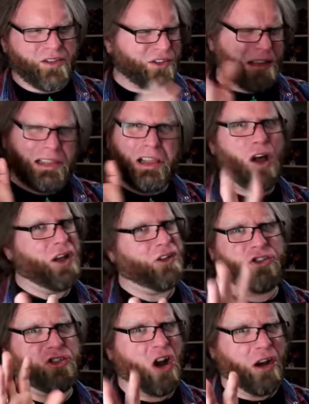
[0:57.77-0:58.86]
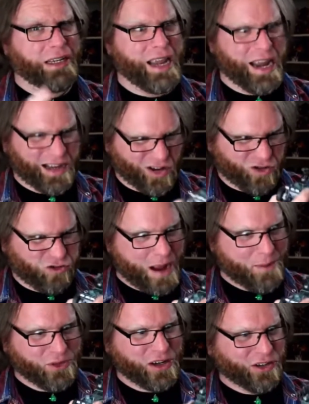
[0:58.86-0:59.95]
Well, there's a lot of junk getting
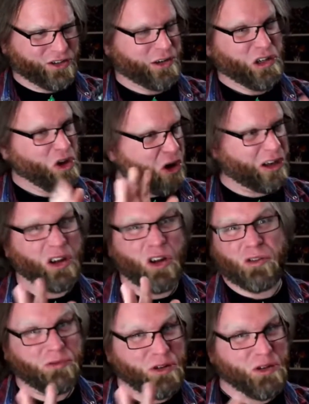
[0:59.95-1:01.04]
crammed into not a lot of